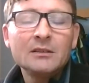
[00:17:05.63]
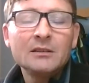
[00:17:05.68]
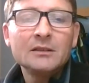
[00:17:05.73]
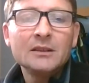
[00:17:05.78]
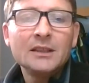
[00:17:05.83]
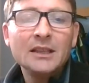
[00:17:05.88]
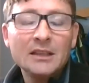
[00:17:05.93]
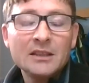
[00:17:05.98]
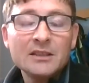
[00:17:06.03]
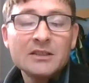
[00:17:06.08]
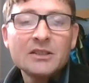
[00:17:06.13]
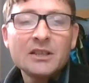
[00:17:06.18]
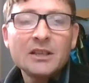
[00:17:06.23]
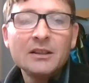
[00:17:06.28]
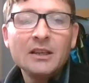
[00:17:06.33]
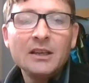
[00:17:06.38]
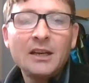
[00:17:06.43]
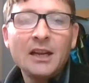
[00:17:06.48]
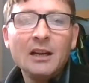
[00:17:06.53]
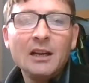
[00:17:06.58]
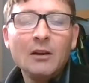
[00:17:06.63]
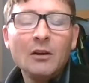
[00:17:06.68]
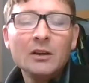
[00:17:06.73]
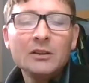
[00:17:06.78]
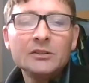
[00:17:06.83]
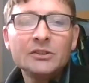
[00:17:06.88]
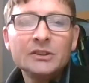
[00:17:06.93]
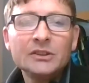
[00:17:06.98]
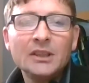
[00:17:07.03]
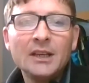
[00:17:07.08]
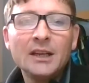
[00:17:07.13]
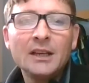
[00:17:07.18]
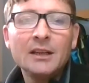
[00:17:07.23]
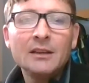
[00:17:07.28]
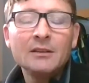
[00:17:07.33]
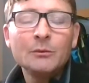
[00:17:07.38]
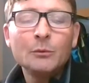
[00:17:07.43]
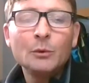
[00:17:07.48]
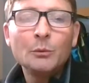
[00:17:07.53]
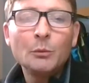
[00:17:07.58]
is in the day lodge,
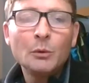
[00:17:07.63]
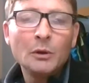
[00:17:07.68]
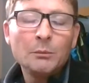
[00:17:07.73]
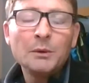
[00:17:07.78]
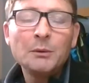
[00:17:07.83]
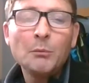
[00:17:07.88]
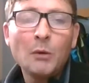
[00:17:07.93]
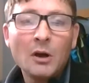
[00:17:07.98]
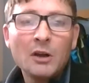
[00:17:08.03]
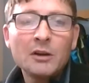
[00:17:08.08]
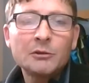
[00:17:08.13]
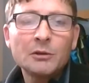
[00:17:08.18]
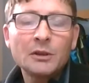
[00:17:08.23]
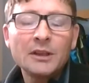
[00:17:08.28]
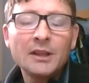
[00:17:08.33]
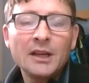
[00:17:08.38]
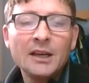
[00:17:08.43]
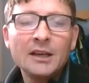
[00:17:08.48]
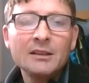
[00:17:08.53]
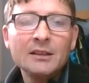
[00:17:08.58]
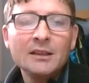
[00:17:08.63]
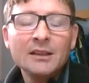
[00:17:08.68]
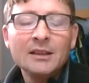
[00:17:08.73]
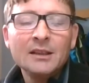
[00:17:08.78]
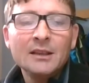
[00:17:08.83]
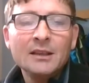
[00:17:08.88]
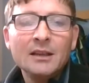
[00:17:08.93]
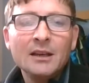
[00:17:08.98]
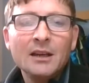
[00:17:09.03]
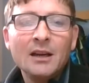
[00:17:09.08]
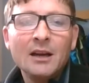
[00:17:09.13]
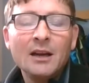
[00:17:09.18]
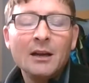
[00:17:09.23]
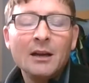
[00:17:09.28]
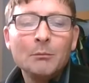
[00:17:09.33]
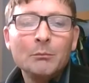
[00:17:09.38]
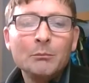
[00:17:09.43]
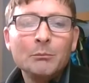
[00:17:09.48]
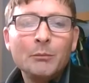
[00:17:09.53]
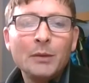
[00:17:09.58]
and we will be monitoring that
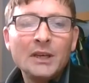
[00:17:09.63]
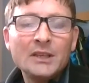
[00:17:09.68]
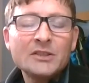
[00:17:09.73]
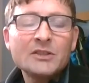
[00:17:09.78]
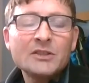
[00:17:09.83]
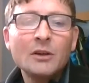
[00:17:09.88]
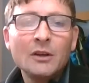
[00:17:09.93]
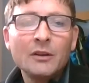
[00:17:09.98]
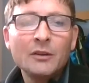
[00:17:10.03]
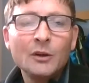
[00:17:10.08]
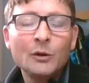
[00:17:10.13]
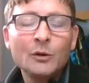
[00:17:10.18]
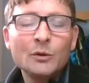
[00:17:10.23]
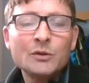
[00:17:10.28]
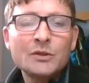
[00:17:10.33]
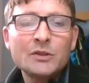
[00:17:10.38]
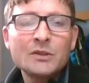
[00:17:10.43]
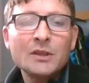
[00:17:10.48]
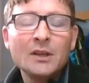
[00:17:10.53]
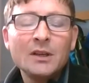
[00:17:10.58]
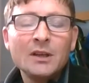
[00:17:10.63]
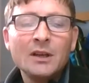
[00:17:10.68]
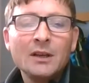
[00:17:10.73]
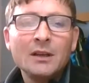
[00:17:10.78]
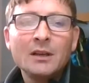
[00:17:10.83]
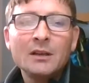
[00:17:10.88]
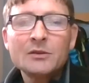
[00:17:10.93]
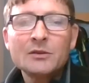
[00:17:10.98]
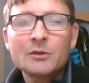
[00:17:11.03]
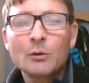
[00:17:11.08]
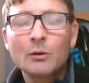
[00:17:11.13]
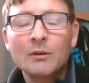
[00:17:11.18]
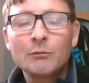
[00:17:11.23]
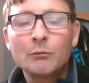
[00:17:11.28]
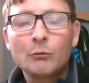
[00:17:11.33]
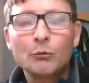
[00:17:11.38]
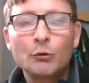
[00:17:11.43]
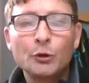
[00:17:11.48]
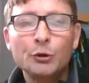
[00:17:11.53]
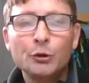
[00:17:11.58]
based on those sort of
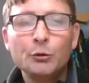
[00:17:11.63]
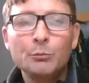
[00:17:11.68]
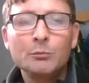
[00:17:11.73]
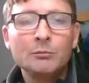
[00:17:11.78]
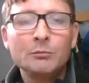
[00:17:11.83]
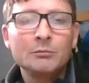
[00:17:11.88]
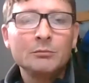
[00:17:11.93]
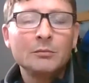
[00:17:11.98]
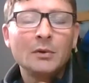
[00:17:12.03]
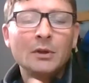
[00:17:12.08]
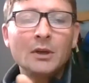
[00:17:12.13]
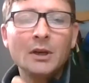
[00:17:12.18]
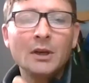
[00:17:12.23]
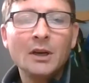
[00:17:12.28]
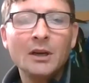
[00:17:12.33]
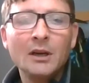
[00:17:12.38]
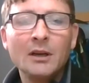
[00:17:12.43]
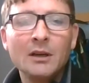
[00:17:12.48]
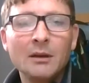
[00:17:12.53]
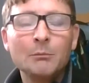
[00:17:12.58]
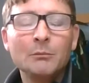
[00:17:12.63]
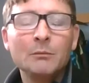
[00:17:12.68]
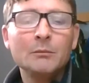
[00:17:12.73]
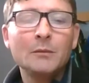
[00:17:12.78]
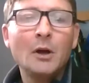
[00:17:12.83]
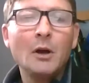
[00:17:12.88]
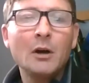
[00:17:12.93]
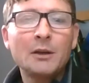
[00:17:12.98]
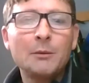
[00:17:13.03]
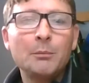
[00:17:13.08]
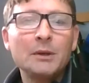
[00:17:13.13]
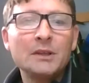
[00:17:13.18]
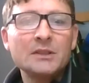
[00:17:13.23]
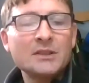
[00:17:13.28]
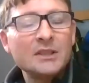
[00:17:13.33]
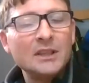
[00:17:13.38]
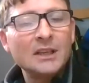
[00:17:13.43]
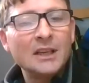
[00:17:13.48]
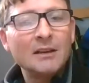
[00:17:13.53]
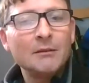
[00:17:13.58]
room
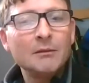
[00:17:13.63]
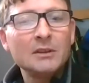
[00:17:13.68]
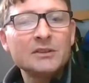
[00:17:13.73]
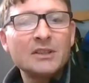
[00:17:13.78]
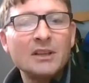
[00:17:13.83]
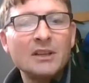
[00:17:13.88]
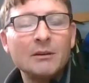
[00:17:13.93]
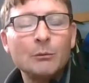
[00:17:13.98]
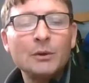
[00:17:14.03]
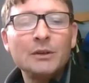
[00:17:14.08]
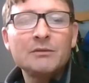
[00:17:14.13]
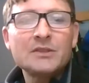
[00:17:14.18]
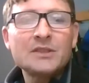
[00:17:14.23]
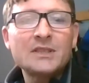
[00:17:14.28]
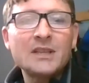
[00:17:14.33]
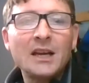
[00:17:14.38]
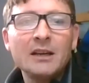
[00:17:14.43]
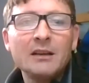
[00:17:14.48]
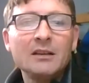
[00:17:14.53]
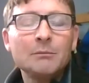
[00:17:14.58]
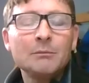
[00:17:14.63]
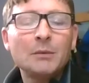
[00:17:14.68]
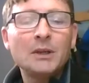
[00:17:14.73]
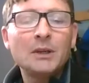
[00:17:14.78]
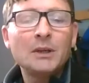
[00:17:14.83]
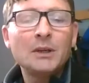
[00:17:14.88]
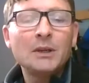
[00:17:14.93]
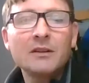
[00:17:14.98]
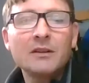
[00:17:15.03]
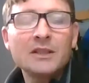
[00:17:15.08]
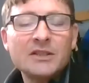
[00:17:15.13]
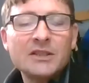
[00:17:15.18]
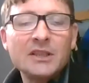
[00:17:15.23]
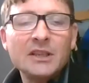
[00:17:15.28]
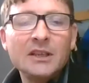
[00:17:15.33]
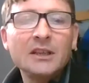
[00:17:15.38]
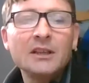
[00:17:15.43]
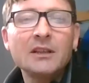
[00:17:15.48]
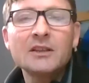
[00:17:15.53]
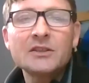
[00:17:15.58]
occupancy levels that we've set based on the
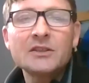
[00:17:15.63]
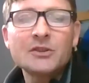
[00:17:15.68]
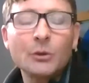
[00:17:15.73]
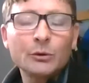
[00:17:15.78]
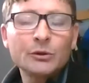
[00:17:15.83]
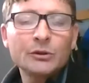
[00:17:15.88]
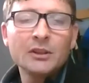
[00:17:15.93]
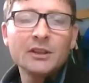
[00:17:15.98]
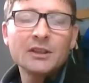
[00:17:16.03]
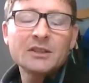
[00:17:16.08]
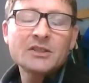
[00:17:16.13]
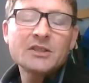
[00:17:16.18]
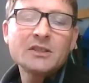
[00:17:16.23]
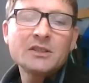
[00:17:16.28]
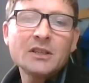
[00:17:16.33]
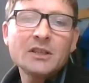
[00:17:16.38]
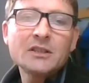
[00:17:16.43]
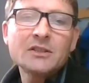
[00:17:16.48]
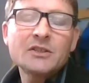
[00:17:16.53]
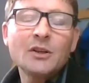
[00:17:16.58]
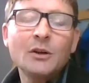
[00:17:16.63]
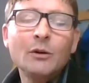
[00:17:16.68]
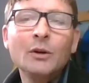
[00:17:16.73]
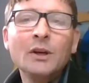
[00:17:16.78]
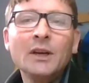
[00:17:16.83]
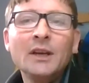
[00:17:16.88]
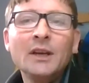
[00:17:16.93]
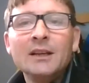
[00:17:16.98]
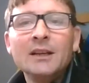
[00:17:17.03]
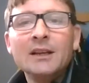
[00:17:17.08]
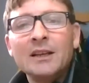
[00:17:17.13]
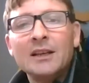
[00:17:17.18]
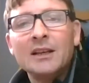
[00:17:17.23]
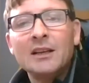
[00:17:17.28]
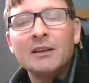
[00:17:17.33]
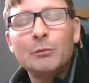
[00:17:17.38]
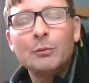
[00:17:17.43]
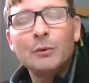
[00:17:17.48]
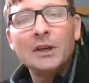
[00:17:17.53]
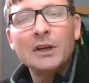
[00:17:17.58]
seating and the social distancing. So
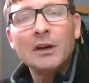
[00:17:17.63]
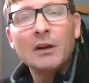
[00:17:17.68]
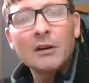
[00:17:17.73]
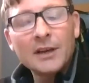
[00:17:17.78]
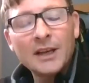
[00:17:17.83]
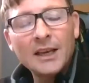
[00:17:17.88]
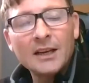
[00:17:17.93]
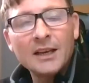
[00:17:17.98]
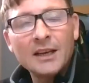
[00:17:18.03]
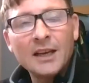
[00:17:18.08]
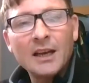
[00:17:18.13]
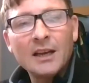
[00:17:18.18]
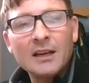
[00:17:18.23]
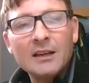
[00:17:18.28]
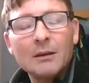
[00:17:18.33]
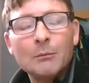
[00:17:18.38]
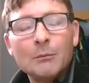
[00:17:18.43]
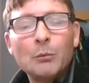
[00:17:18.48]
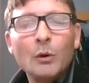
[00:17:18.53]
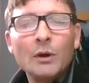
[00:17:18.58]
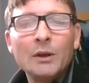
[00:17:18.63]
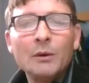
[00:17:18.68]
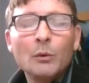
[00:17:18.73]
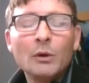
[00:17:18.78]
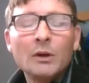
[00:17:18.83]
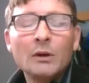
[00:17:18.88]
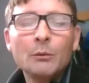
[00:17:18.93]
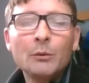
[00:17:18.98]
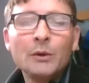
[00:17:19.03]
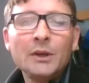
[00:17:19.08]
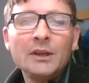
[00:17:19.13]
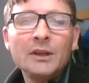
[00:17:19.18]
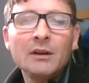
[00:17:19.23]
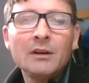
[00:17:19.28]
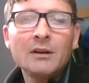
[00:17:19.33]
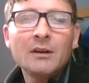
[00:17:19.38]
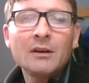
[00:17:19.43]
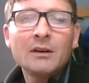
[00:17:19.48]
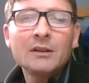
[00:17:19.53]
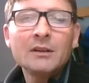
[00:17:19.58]
if we are getting at a point where we
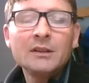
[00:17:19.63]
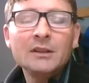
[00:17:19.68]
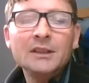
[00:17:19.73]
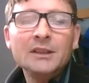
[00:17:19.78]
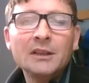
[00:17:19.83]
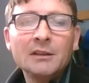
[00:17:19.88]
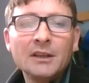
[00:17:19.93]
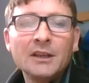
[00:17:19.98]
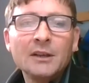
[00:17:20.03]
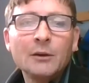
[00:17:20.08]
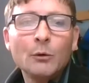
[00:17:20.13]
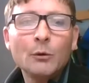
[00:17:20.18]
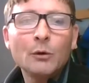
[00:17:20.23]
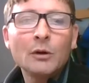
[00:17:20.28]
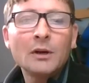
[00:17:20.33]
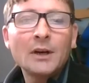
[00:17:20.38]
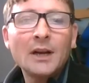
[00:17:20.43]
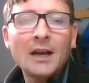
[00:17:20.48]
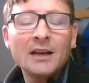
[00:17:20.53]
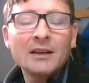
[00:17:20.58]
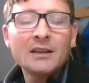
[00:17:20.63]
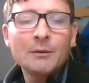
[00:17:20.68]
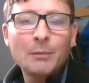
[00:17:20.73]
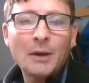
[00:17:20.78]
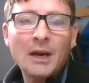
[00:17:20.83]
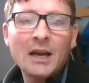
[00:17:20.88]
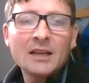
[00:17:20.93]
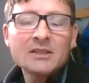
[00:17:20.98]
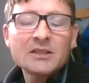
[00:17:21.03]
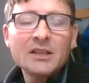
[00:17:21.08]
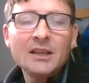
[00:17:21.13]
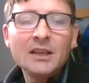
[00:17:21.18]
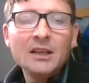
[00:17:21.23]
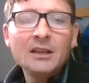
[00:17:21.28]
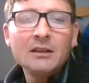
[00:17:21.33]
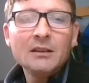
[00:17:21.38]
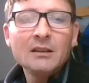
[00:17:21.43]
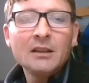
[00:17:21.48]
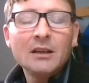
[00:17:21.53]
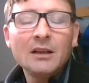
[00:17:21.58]
are nearing or at
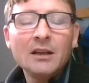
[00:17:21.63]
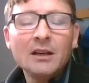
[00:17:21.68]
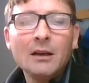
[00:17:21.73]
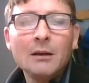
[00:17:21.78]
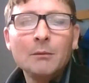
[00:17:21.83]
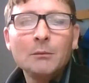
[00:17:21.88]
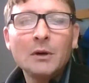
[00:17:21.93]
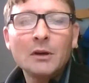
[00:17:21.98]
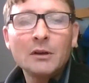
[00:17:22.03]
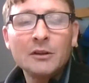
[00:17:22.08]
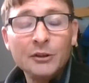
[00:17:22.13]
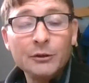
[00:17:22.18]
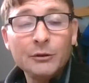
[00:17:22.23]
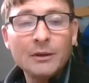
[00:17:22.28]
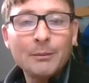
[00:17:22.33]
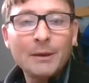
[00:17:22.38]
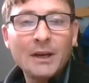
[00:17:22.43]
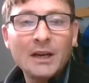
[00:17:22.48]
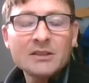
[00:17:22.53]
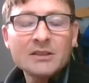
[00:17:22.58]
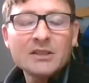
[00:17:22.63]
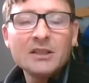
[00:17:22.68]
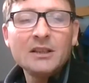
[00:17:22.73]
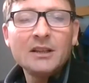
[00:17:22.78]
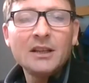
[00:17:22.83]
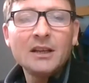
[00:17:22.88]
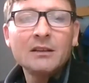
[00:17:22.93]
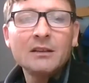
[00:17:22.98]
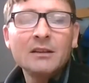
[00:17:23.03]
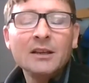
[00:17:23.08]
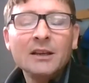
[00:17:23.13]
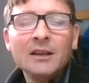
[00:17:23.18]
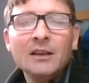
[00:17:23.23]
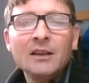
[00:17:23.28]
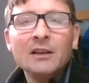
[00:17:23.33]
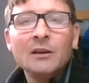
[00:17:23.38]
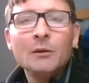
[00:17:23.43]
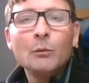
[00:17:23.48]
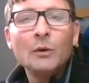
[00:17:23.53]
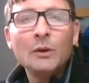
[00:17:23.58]
capacity, our new capacity, then
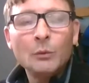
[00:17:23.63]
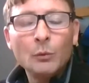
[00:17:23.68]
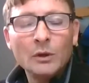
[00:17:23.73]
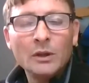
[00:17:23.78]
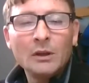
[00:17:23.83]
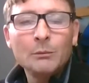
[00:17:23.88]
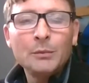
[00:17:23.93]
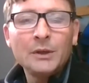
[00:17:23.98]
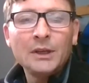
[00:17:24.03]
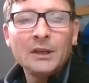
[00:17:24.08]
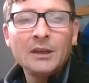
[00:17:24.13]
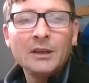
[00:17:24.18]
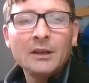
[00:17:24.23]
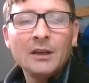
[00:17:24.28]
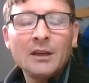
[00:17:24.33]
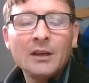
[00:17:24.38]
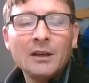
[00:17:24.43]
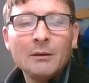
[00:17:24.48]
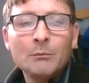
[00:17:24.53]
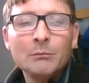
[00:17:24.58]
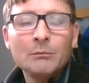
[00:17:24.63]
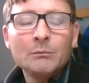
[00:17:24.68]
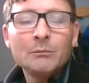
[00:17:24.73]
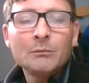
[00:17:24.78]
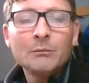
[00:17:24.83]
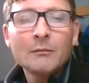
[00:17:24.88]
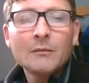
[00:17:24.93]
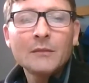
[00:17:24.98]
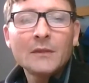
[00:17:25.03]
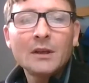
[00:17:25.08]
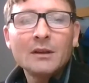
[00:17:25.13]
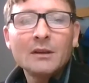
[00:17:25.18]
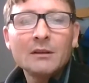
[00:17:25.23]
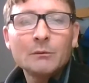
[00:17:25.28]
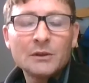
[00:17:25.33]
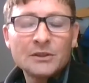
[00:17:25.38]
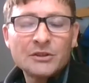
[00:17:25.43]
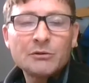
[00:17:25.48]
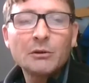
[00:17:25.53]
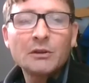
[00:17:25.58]
we will be
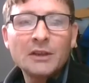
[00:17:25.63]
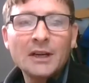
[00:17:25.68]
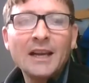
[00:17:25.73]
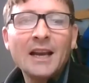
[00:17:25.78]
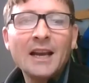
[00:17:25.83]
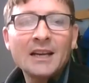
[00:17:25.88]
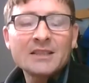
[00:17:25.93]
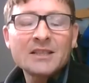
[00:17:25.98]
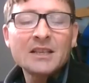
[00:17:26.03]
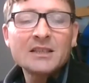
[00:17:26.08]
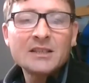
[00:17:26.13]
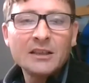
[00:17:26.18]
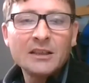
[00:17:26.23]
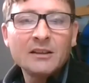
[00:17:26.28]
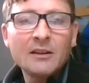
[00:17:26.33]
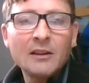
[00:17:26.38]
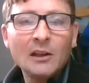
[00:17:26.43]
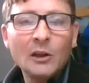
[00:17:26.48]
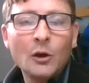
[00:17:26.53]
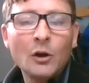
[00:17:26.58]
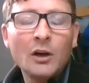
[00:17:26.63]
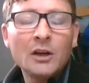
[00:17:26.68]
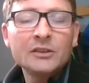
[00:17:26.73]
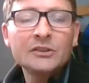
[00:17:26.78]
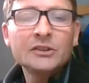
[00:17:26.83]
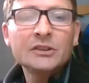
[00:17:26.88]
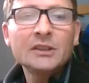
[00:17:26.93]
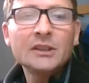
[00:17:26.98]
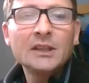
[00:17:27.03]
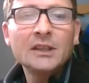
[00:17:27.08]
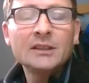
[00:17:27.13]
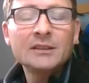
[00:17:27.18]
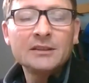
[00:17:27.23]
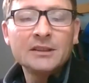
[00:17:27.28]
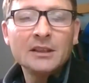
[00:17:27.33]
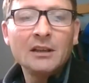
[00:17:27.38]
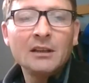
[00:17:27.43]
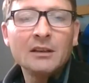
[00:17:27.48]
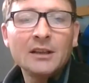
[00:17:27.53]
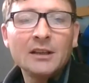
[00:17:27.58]
restricting access into the lodge
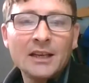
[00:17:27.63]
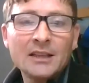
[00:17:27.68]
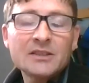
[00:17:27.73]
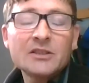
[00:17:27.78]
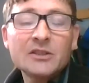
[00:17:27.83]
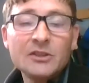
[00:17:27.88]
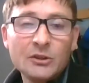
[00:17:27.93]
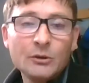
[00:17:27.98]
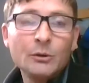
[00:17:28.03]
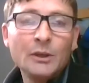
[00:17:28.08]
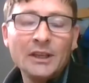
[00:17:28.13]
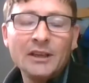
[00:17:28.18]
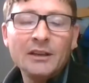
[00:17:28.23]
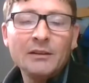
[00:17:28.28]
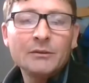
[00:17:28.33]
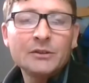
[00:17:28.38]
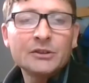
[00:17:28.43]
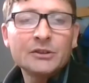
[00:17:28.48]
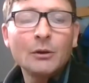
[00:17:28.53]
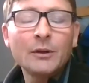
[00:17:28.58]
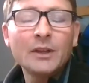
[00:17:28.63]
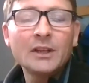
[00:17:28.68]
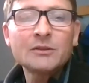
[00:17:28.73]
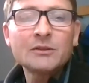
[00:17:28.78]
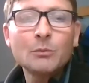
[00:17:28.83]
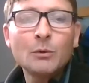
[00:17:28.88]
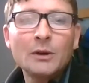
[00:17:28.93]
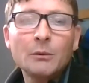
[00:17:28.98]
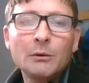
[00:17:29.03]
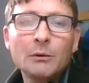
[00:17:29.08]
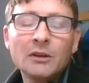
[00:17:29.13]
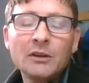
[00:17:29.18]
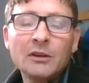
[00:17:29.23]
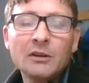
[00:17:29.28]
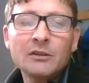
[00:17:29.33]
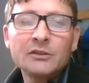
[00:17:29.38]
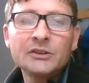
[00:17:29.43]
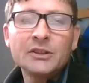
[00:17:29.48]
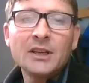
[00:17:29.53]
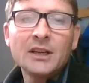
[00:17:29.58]
until guests do leave. So that's why we're
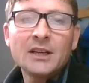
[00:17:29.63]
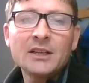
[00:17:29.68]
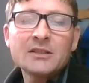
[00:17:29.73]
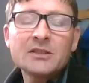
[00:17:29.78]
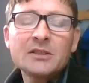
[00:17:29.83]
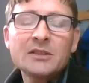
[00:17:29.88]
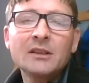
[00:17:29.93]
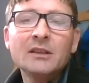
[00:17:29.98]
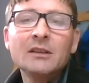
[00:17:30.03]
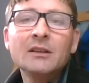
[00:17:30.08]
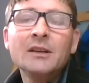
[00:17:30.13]
encouraging guests to